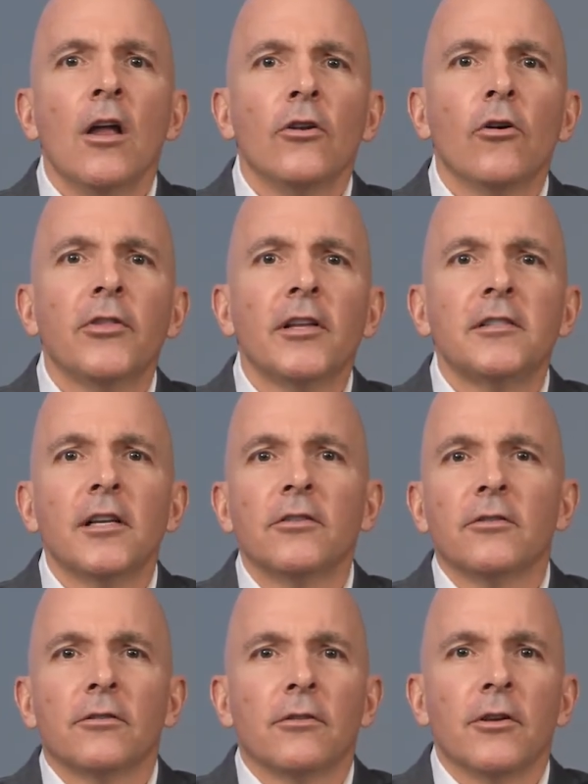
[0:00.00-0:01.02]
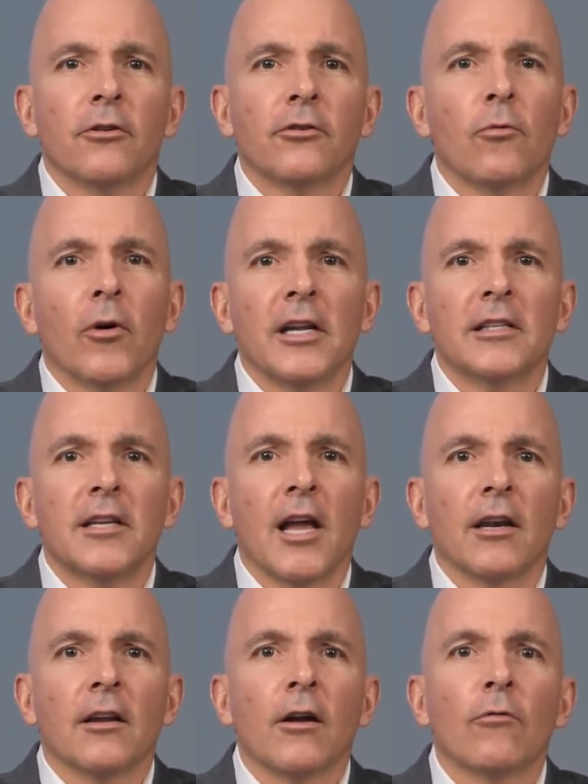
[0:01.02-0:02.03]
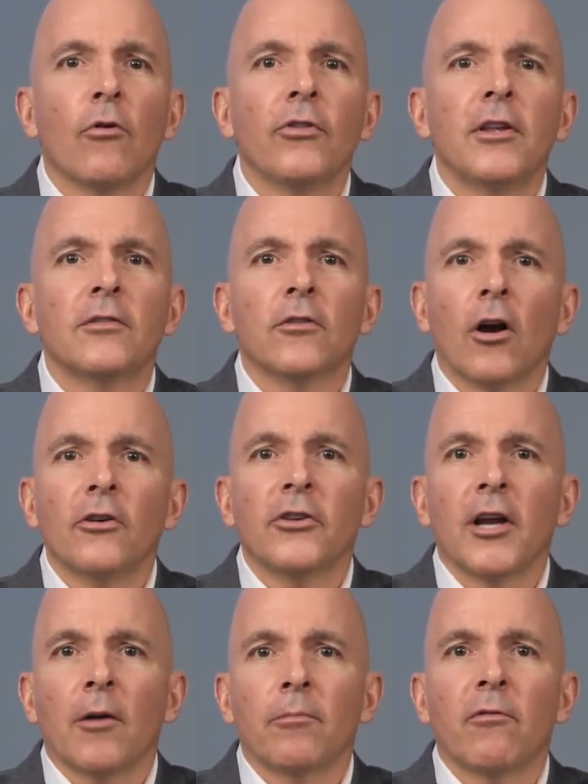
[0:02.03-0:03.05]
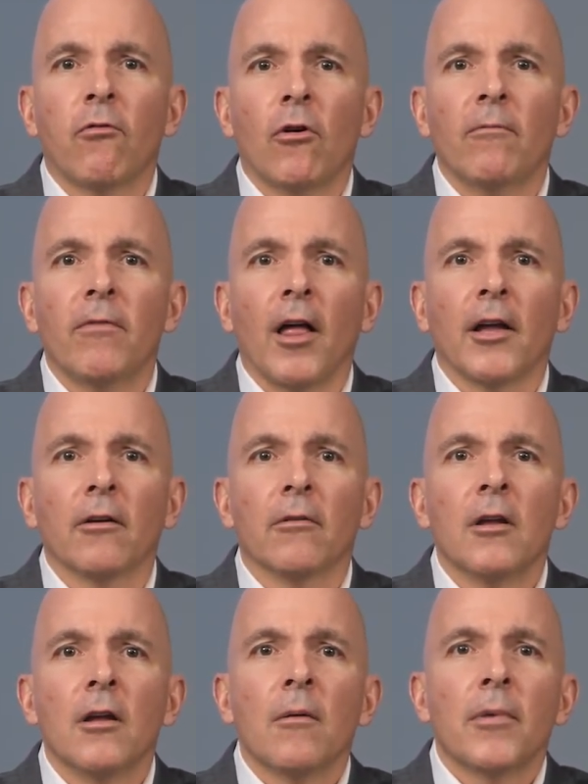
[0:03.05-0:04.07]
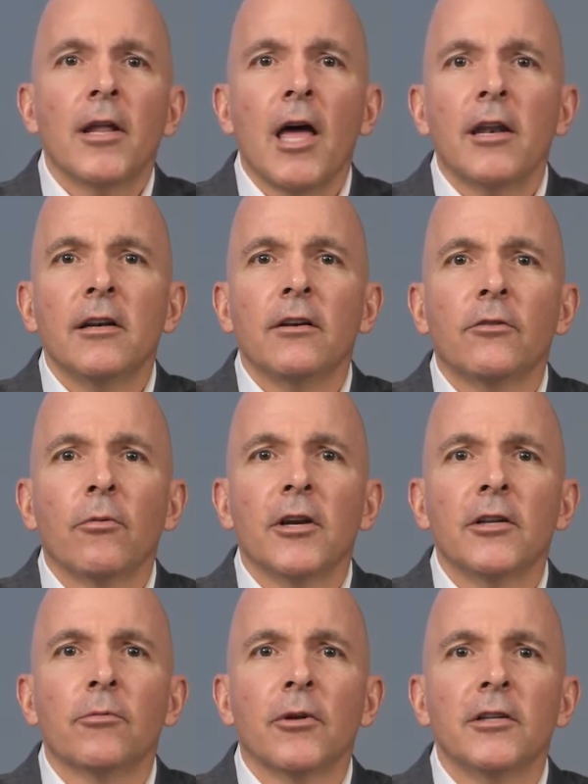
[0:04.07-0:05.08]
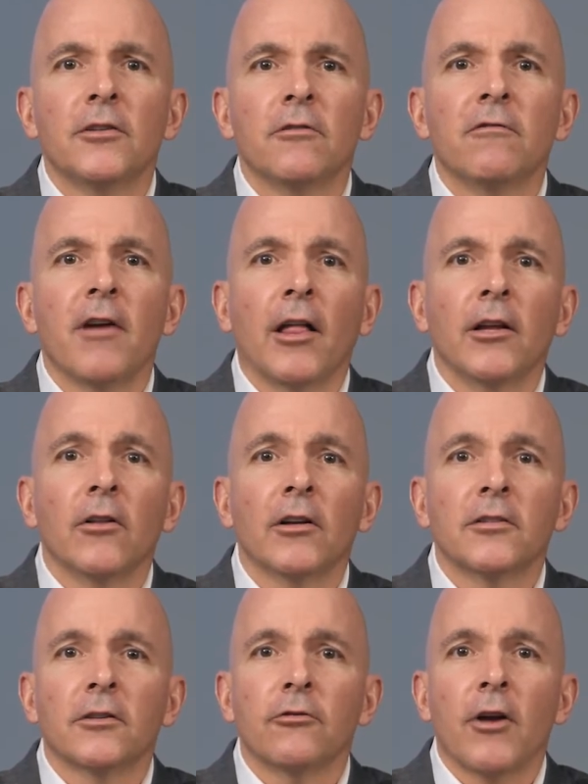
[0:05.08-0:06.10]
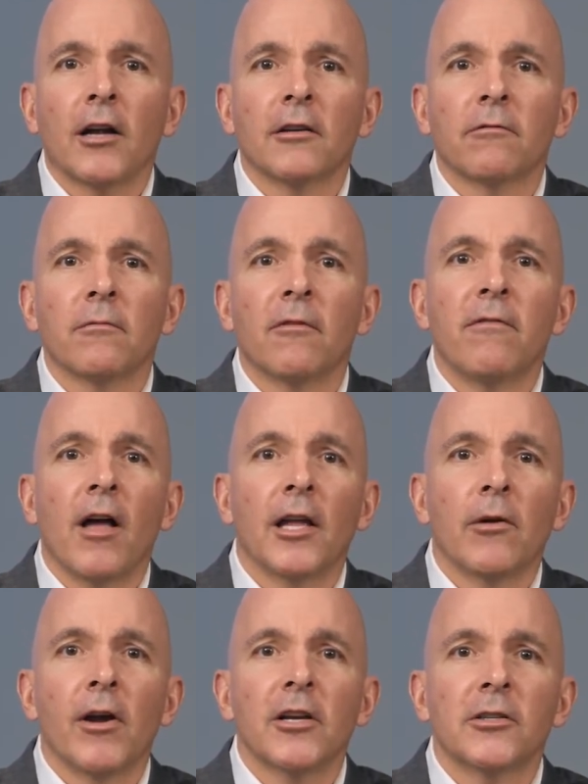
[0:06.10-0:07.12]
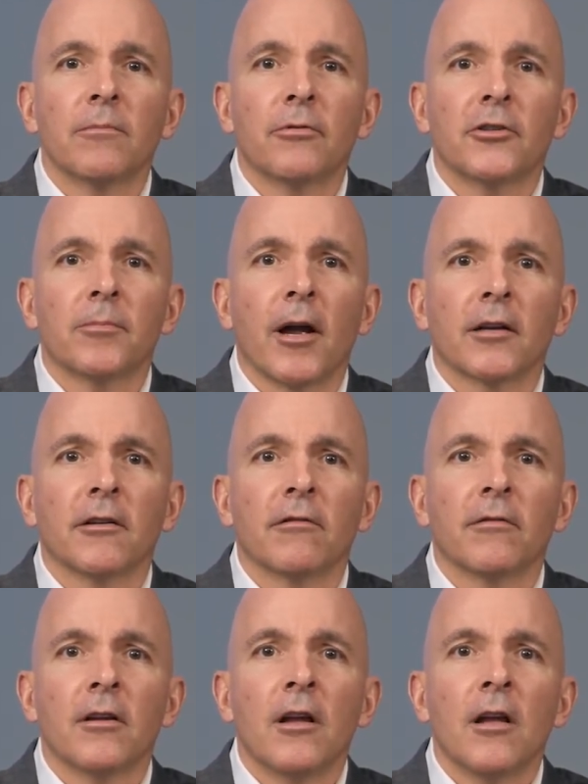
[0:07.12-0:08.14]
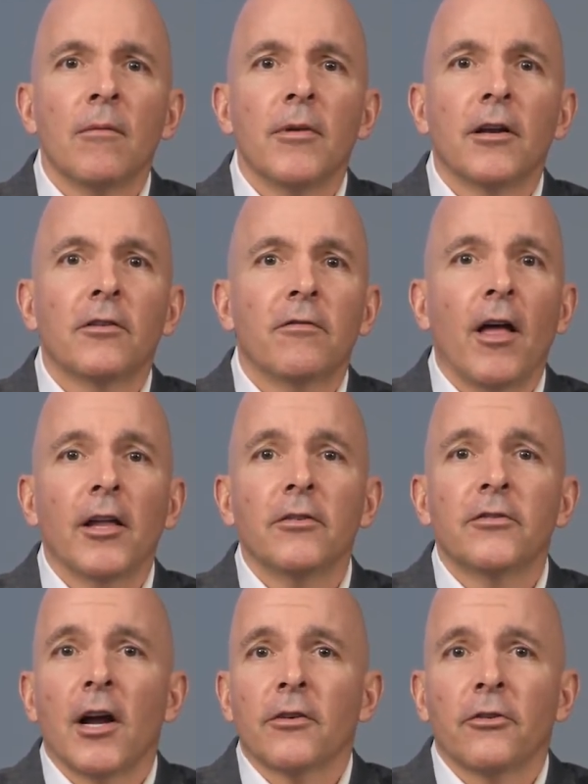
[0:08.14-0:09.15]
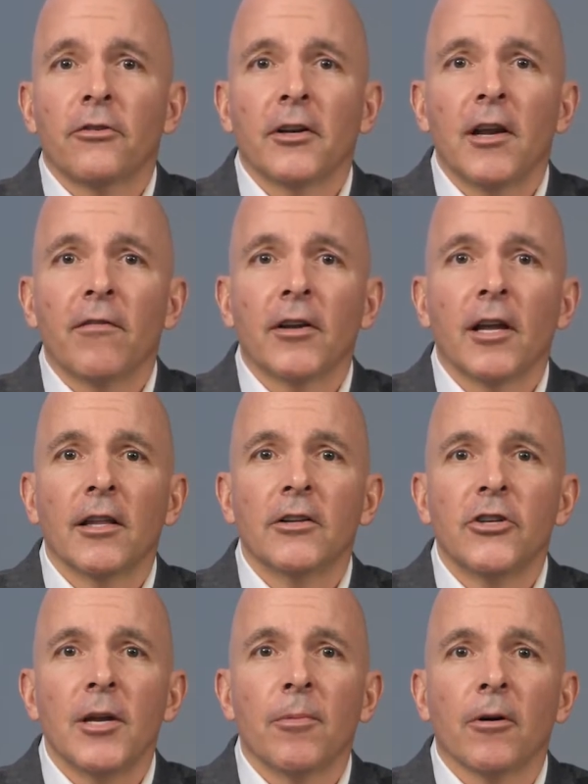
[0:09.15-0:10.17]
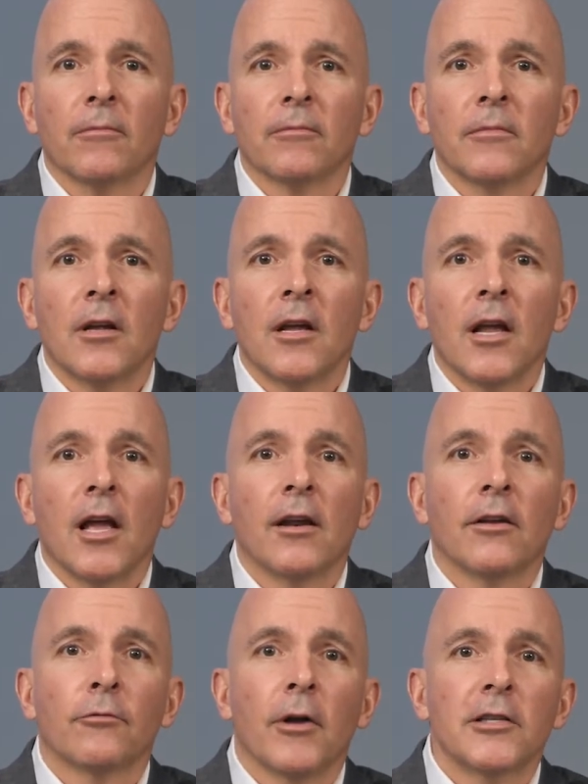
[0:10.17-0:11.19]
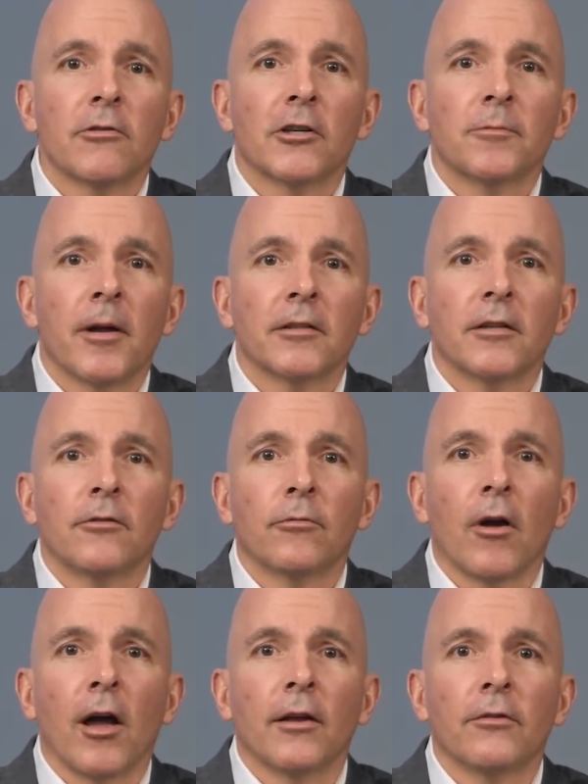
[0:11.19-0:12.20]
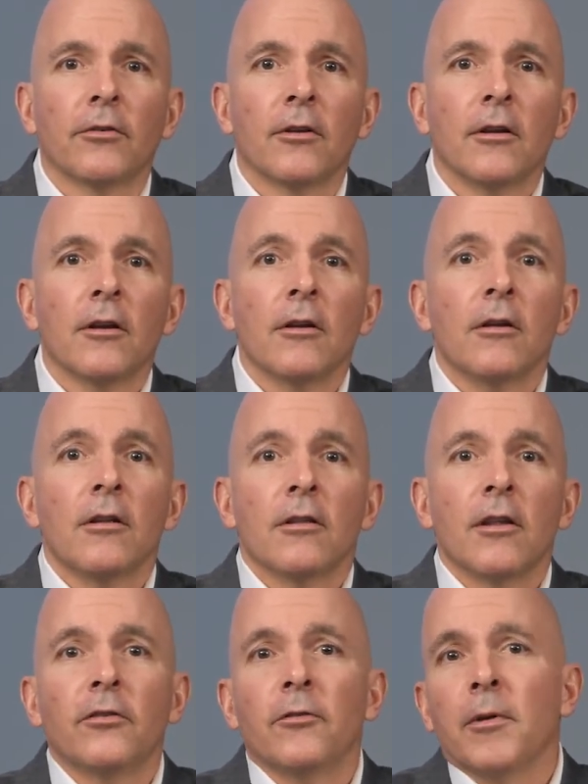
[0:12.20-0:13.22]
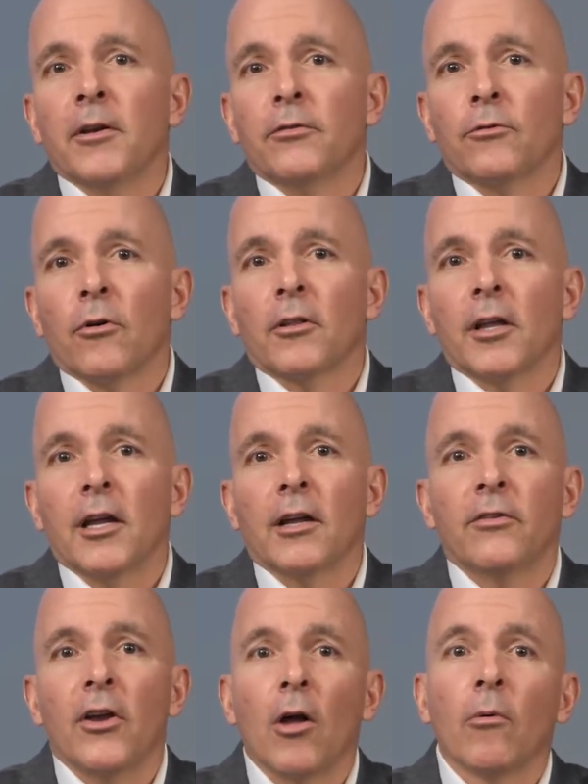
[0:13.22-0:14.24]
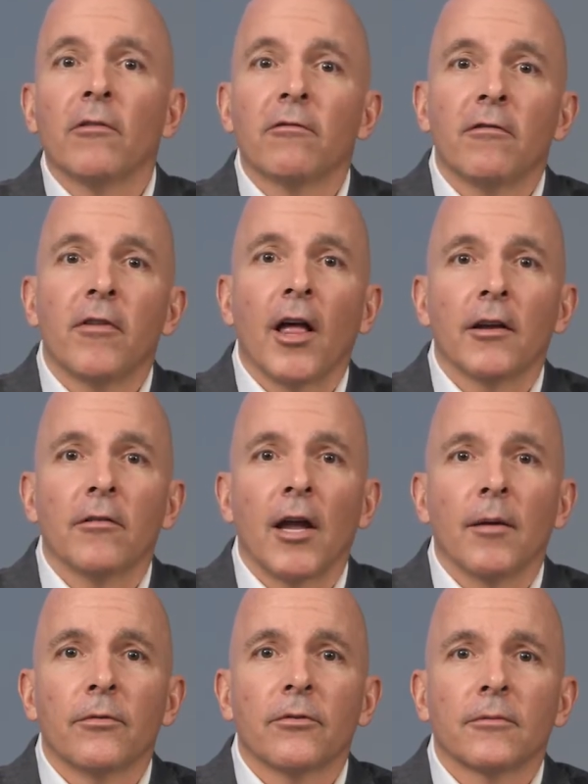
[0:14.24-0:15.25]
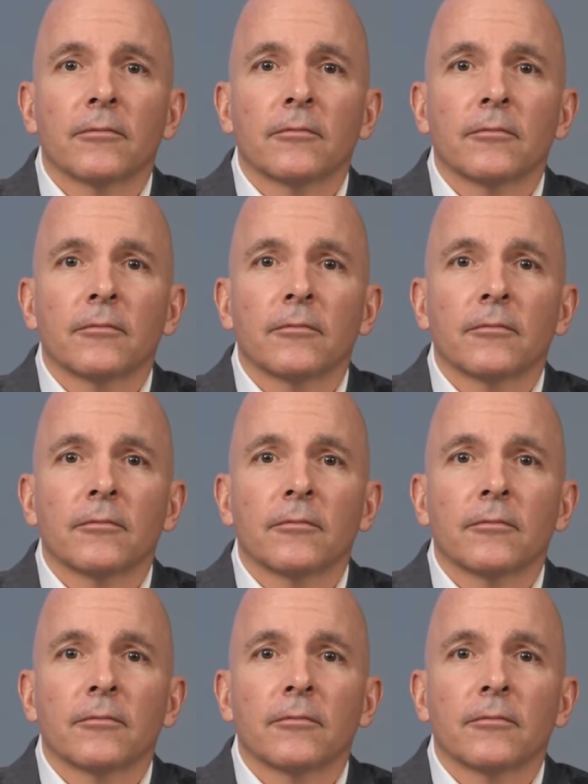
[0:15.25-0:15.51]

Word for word: Note that since the year 2010, growth has largely outperformed value, but headed into 2022, value looks attractive from a valuation perspective because value stocks are significantly cheaper. And as rates are expected to rise, this has been historically a tailwind for value names.